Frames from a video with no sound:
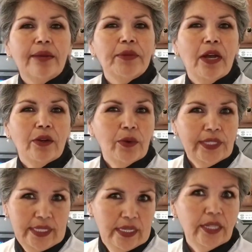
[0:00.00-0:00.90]
I'm not going
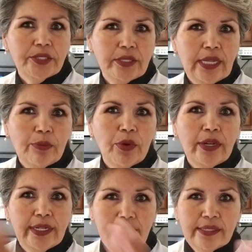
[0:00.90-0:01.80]
to touch on that
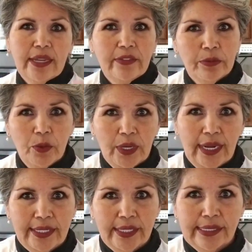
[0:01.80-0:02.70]
product aside from what
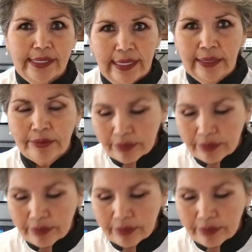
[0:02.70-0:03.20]
I just said.